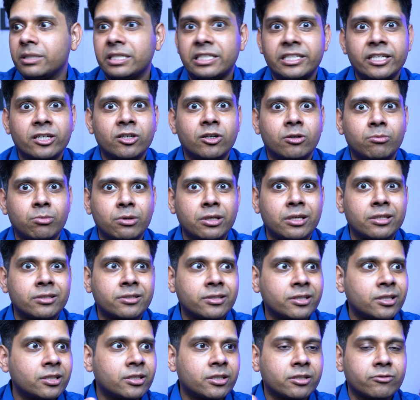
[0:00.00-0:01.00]
we take a
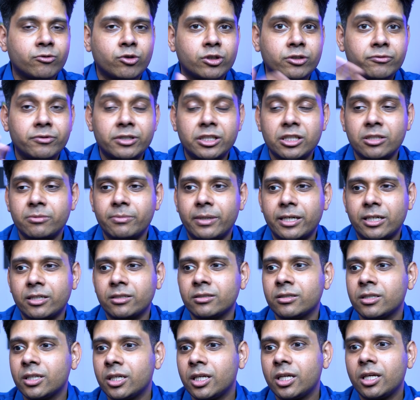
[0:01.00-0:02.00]
BSc, which is
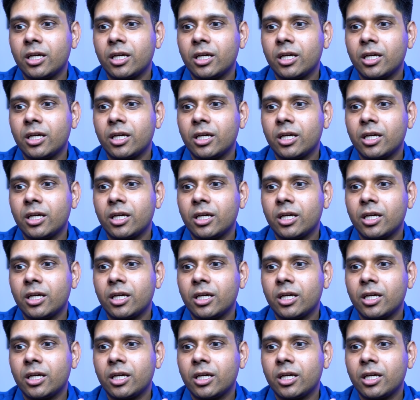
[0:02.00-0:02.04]
better,